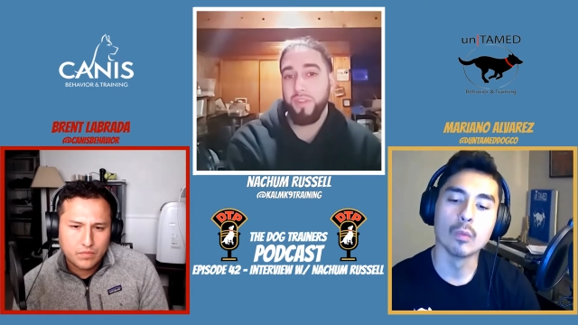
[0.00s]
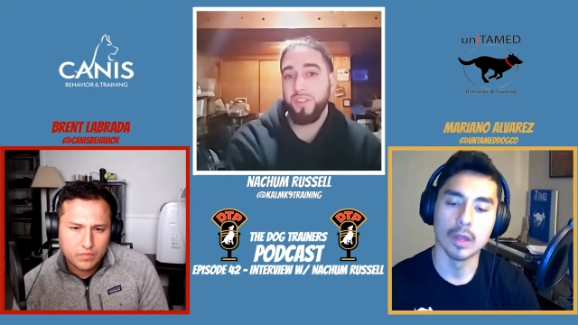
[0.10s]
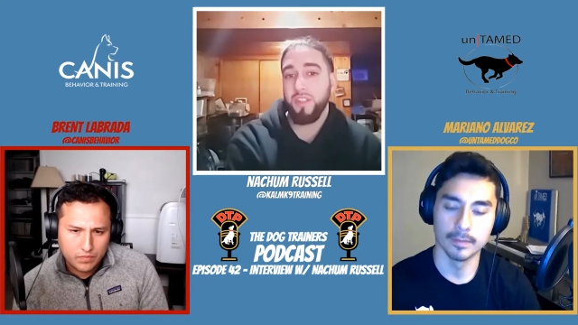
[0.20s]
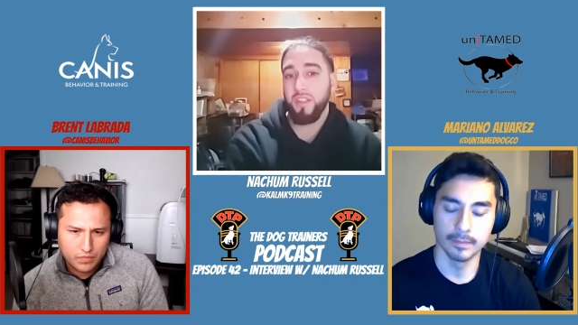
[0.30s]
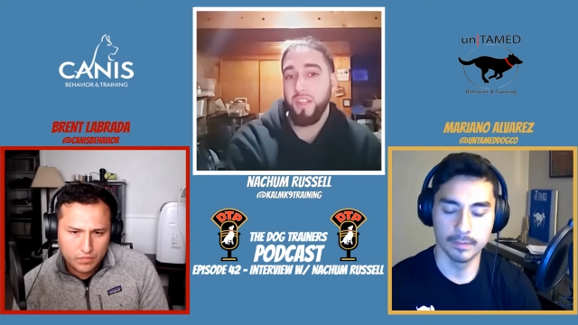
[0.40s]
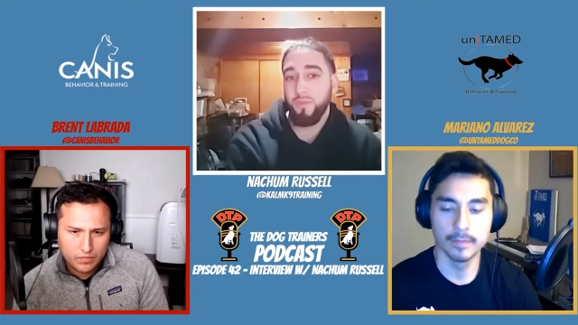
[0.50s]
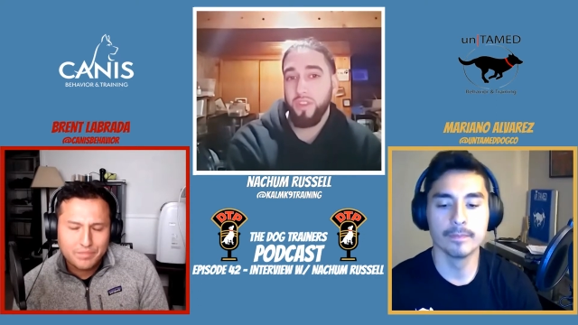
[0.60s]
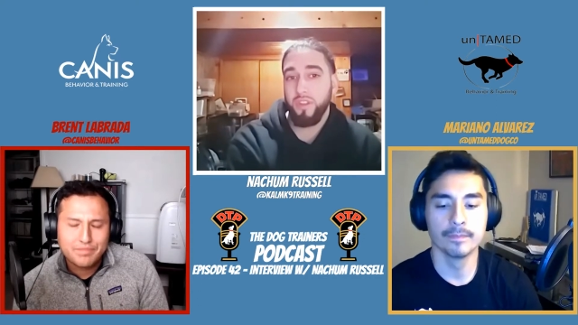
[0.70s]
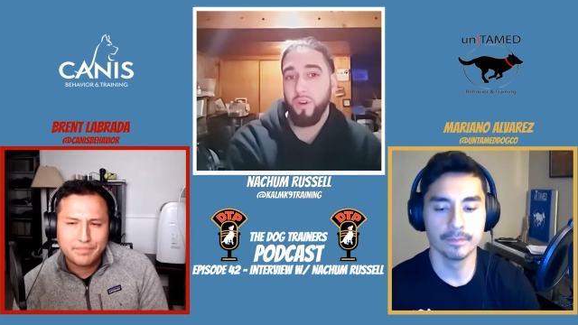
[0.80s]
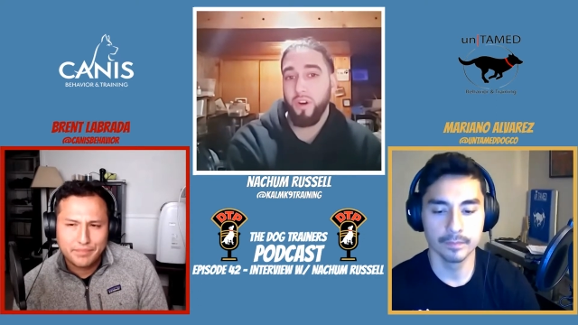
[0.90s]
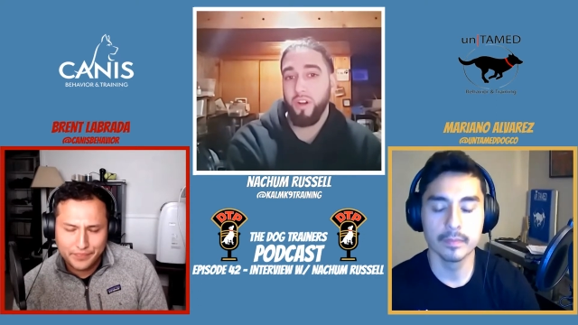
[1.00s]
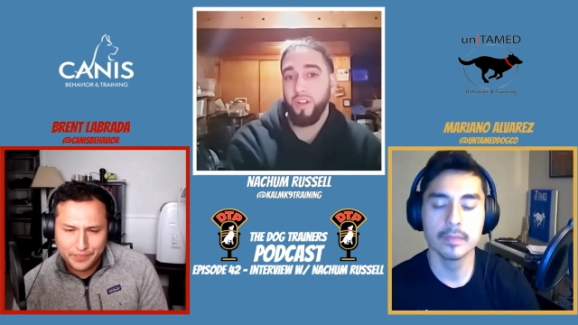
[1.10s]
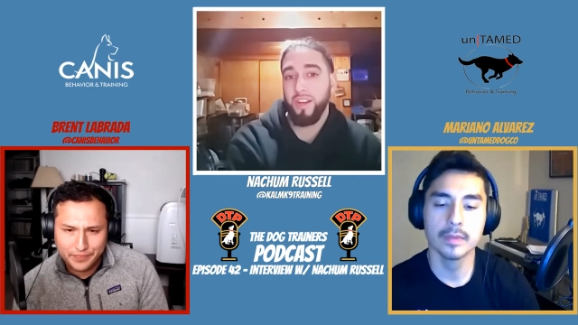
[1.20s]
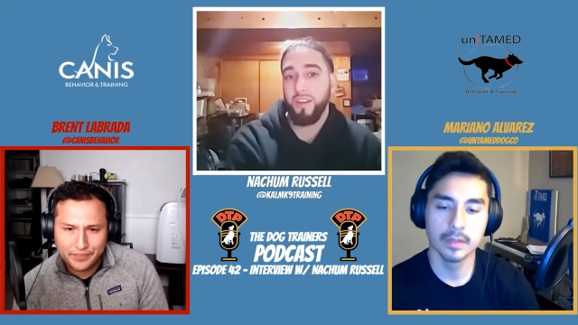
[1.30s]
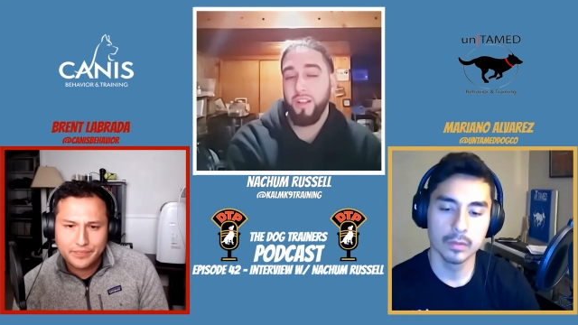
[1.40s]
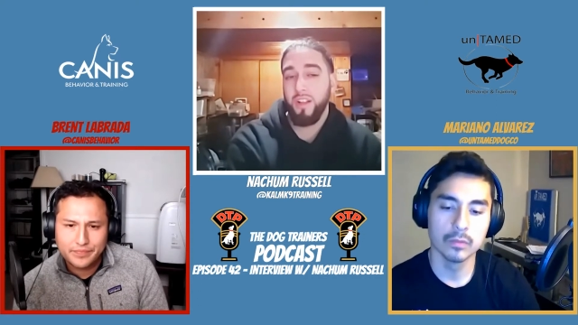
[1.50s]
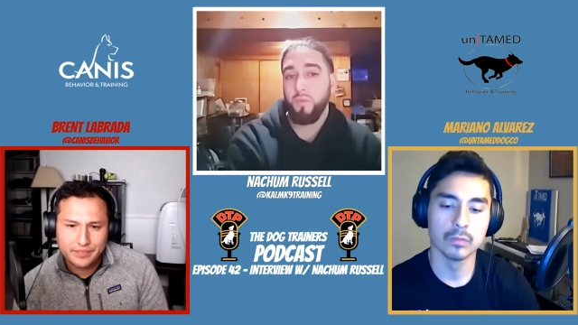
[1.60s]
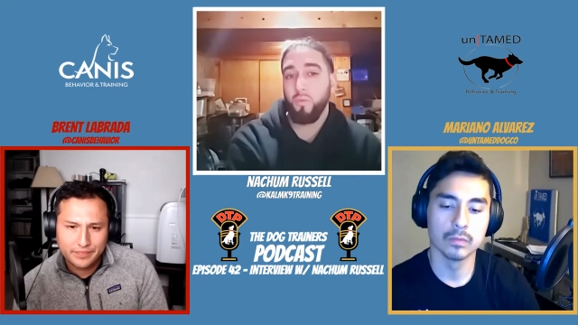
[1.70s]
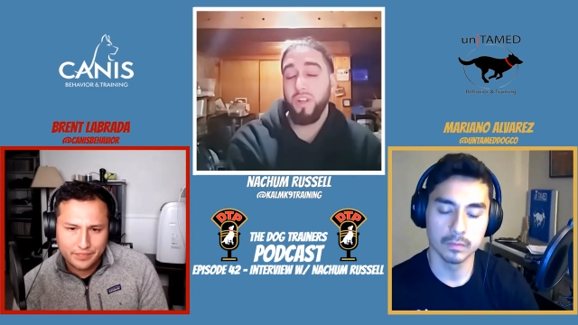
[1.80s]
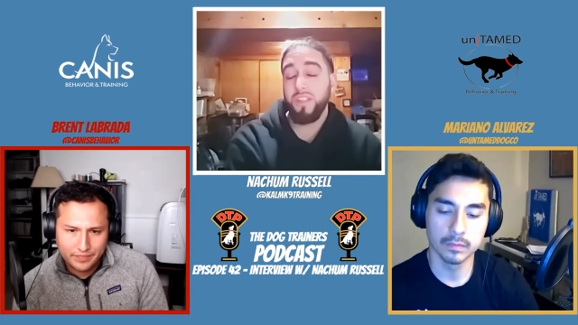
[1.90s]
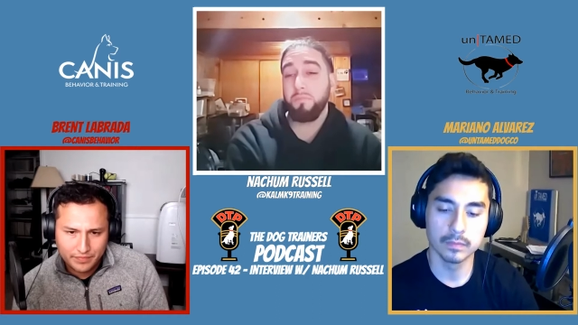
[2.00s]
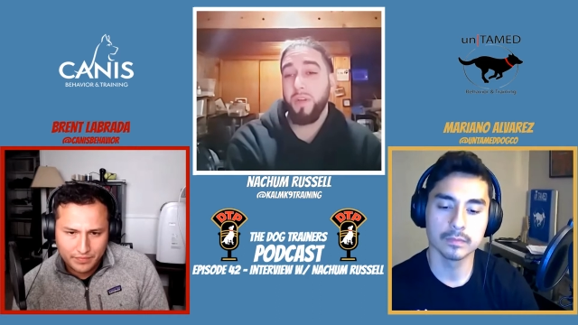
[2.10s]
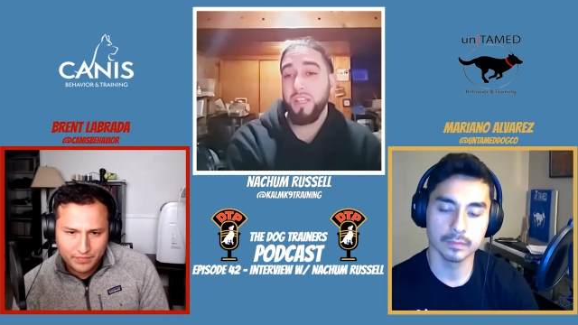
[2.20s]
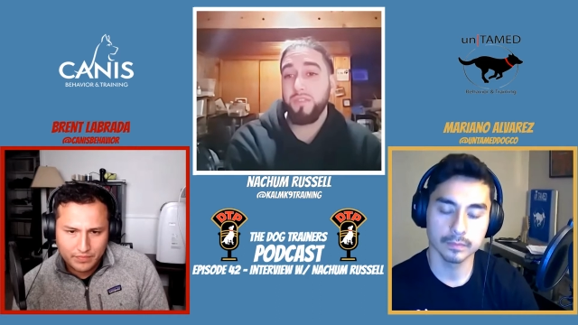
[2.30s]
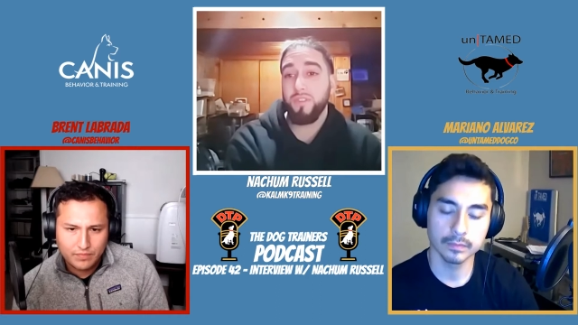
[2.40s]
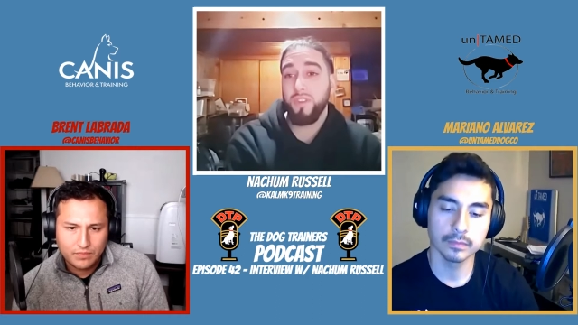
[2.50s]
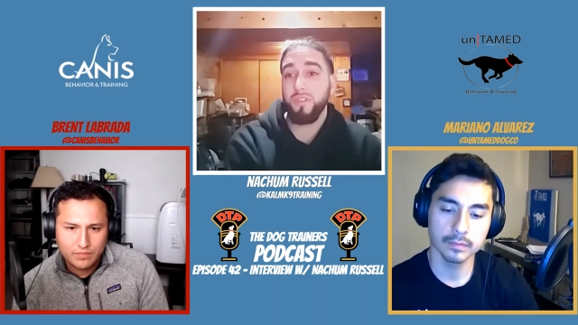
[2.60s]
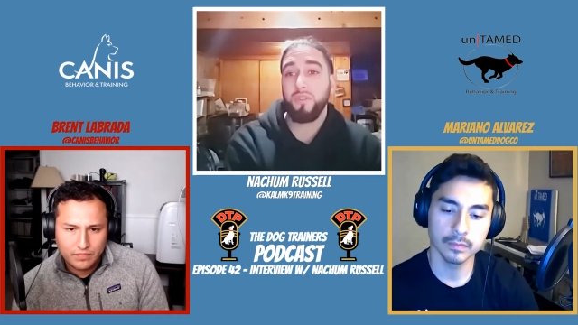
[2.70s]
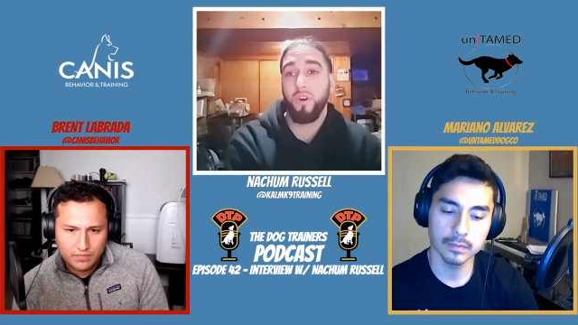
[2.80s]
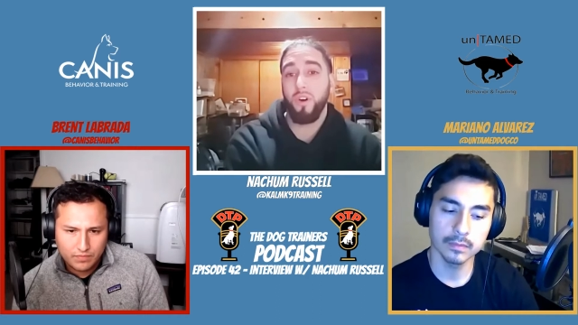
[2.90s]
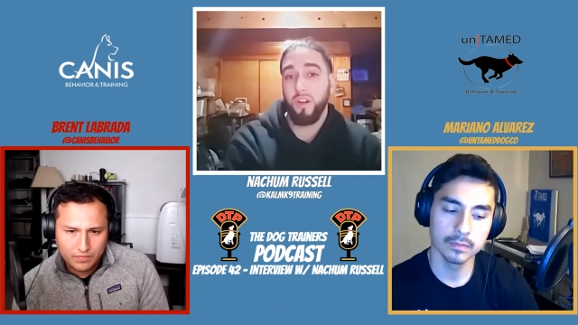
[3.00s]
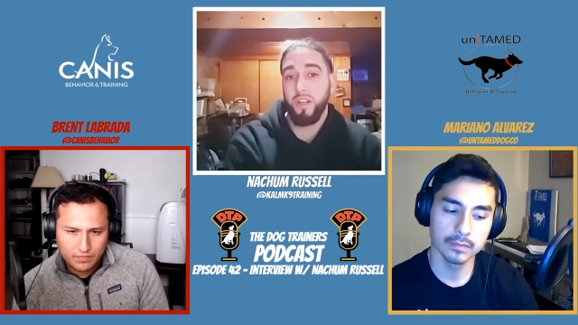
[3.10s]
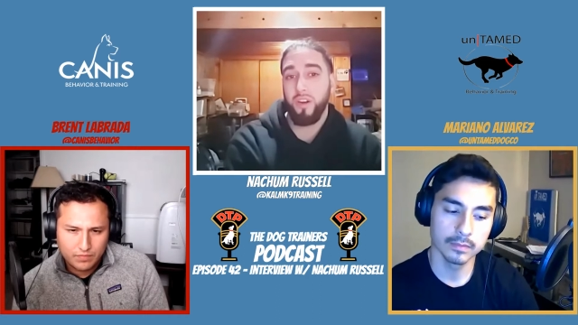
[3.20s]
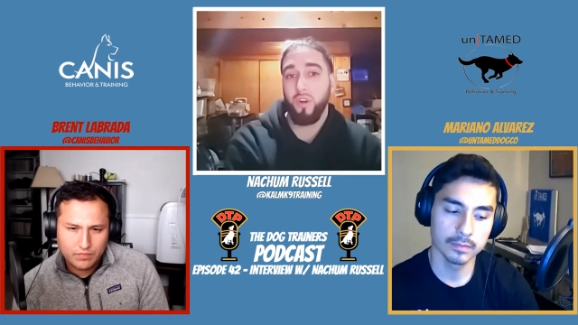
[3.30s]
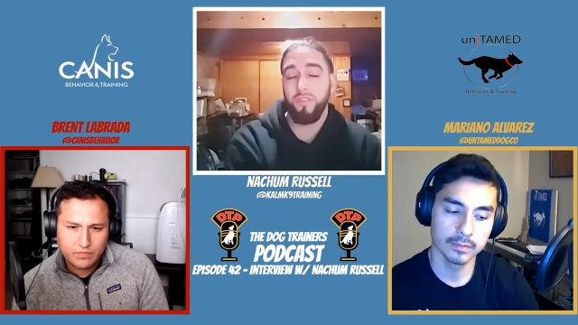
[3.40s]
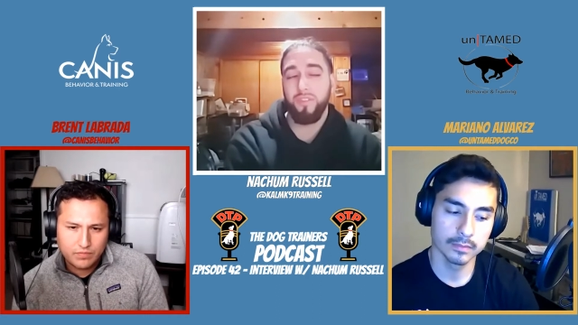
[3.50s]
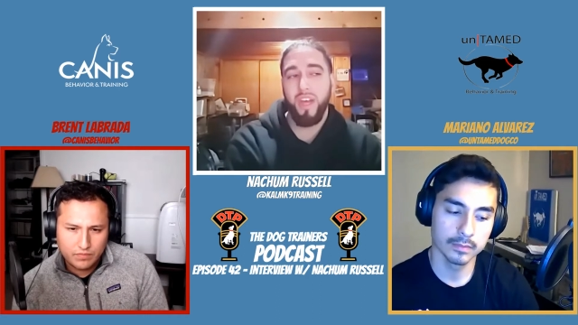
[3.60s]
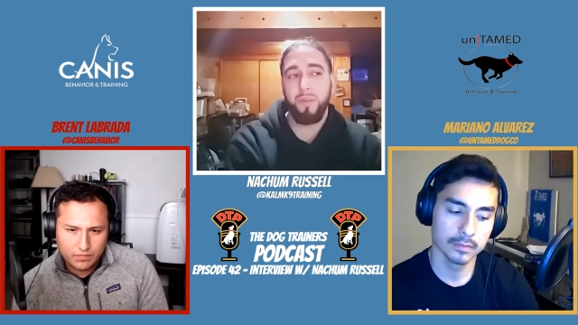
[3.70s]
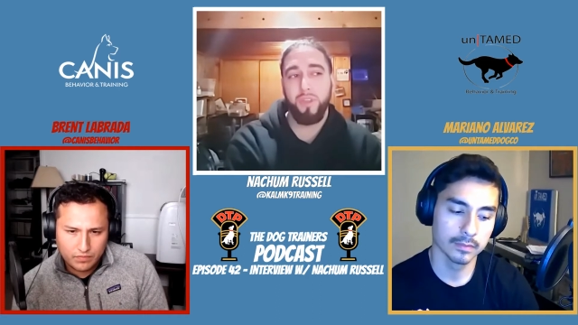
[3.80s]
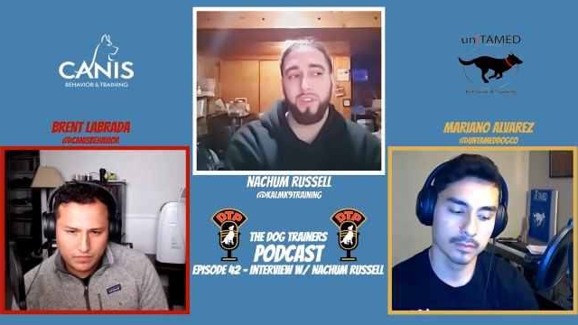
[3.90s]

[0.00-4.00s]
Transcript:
Speaker 1: it means to live with a dog mm-hmm. and what's best for their dog and all of that.